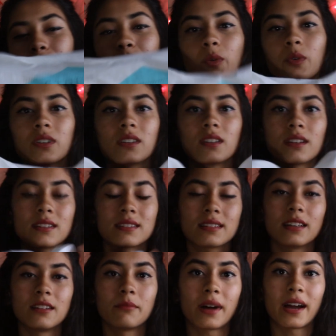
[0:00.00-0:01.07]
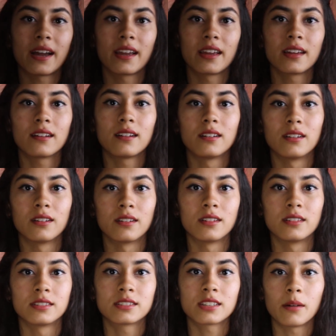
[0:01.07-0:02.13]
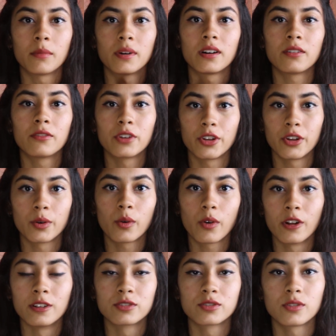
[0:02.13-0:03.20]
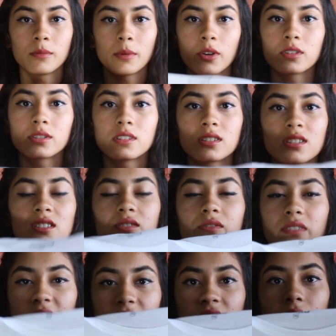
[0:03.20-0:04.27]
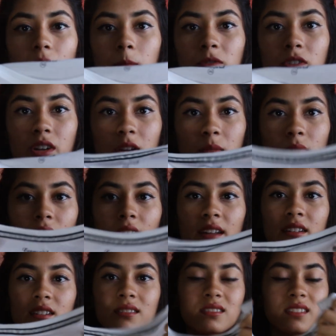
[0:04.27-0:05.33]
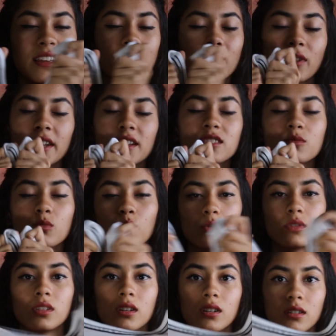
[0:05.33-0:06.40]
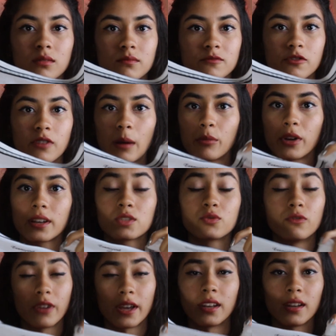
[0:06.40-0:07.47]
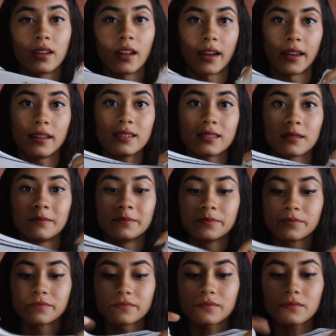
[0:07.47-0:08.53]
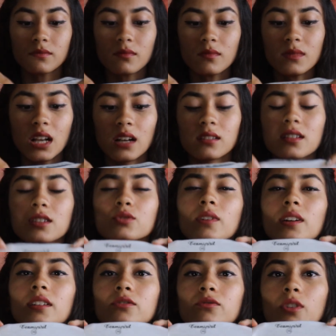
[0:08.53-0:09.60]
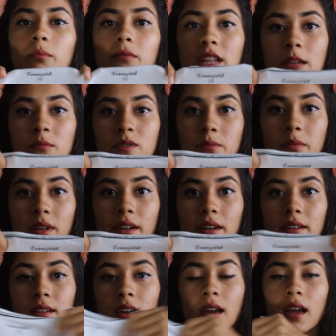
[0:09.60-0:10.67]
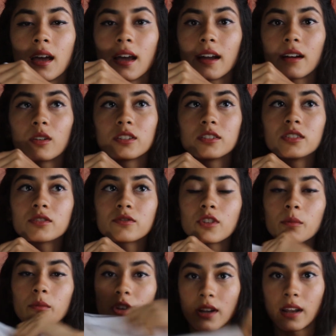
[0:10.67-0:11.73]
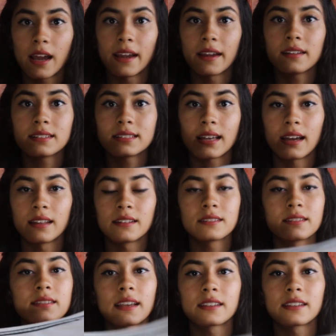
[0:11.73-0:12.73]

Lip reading: showed this in my summer video also, because this is very comfortable and it's like very smooth. The fabric is very nice. This one is from Teen Spirit. I got this from Reliance, and this is